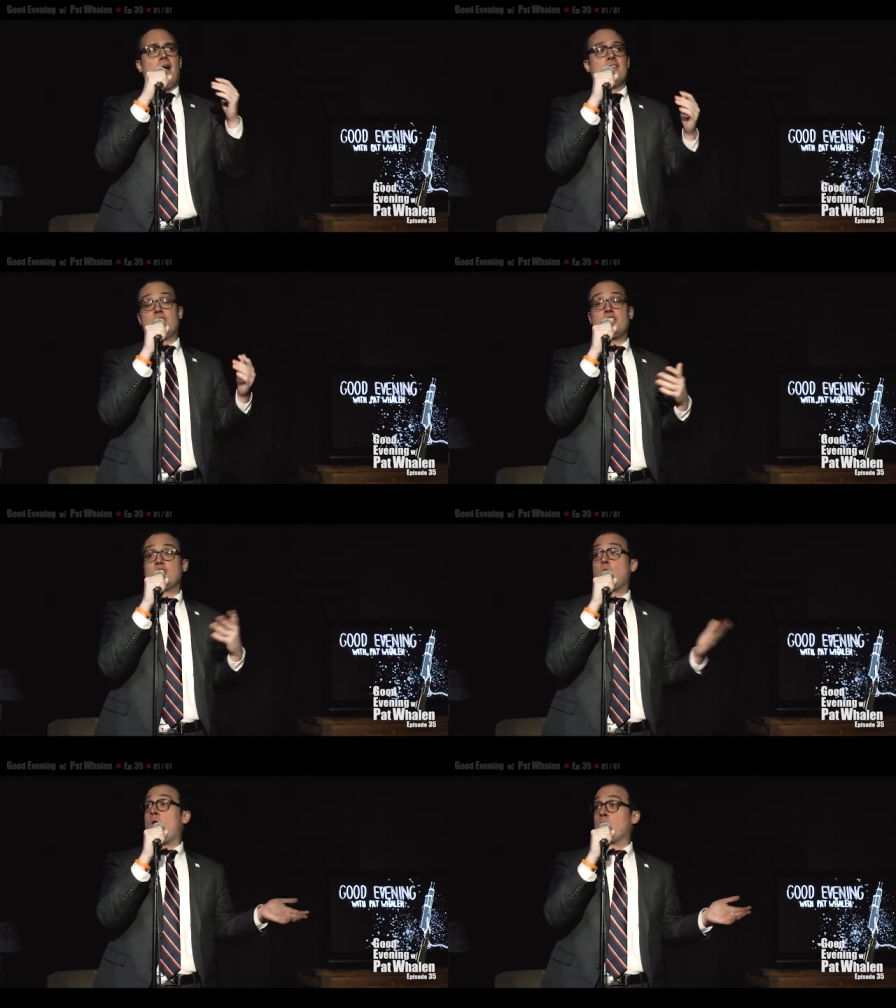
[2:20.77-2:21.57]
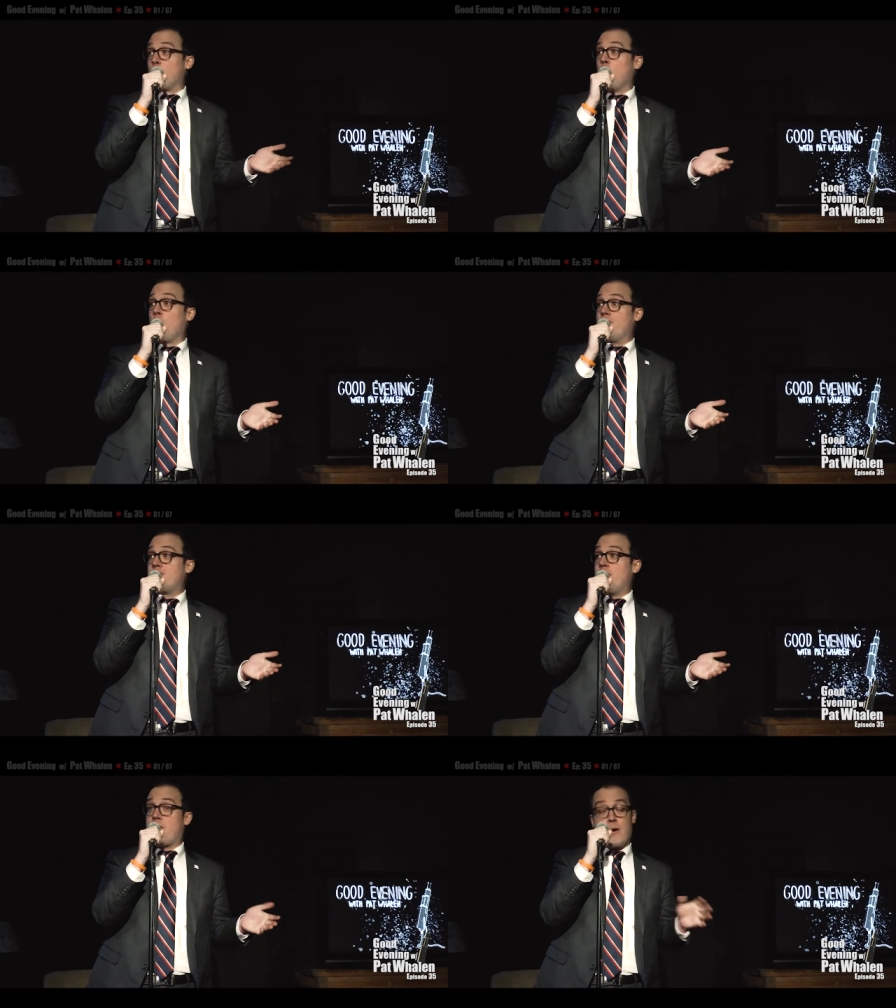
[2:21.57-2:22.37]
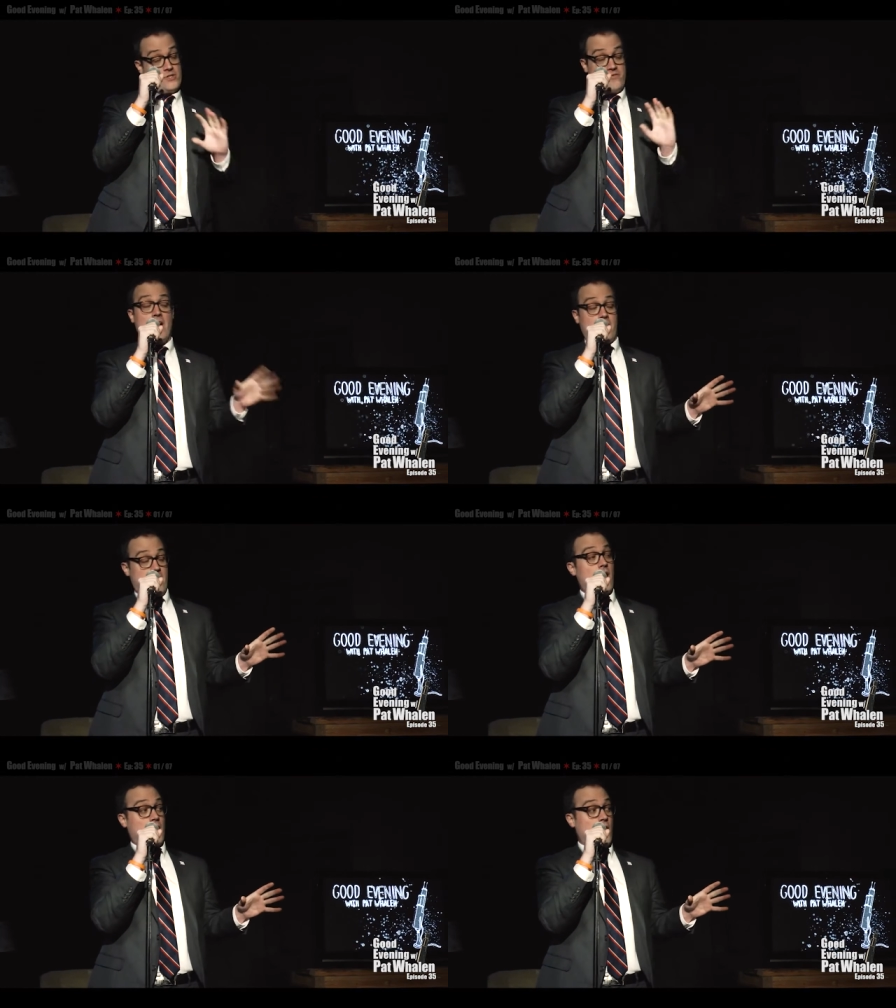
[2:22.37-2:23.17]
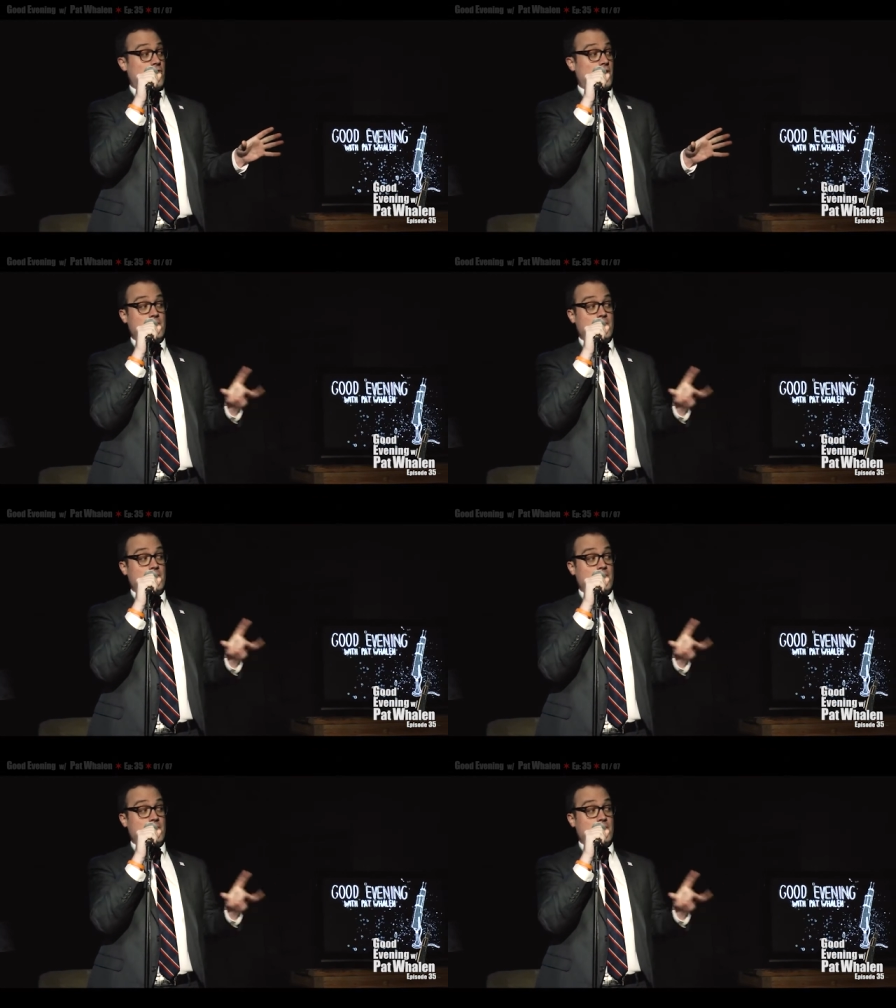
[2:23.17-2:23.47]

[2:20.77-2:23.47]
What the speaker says: there's just one rule this year. I was very hungover.